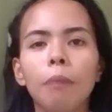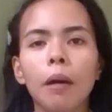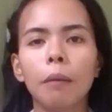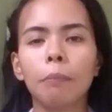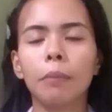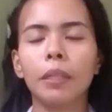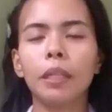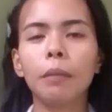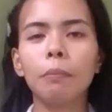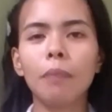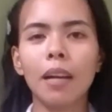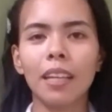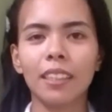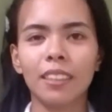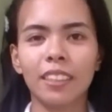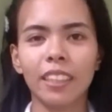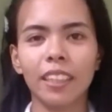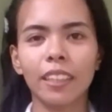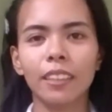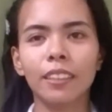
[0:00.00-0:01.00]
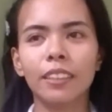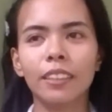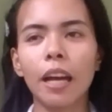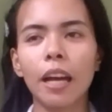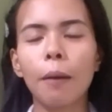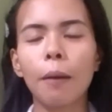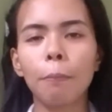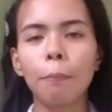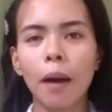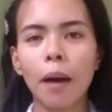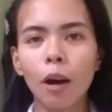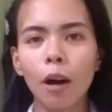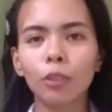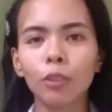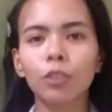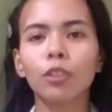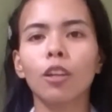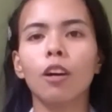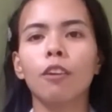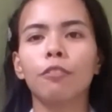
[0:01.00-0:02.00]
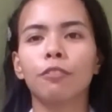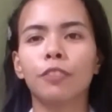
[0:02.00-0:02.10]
By minimizing the amount